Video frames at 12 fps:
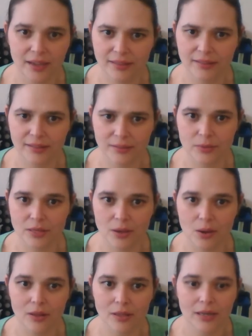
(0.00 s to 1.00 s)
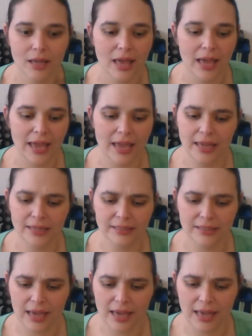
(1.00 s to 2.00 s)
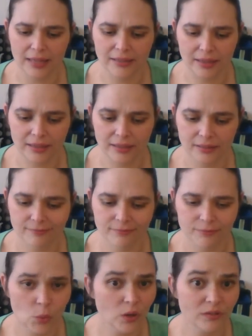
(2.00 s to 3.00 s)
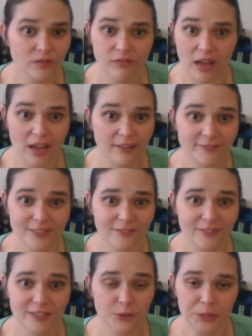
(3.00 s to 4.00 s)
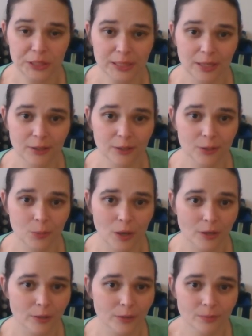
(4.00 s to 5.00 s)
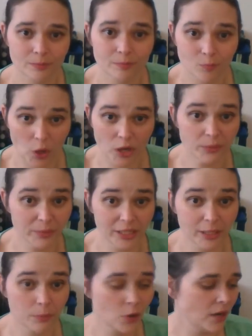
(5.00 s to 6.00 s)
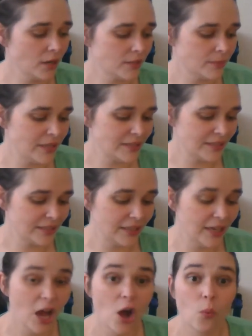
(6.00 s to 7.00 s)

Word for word: I think that's what they call it and it had like four or five different Cretacolor water water media products basically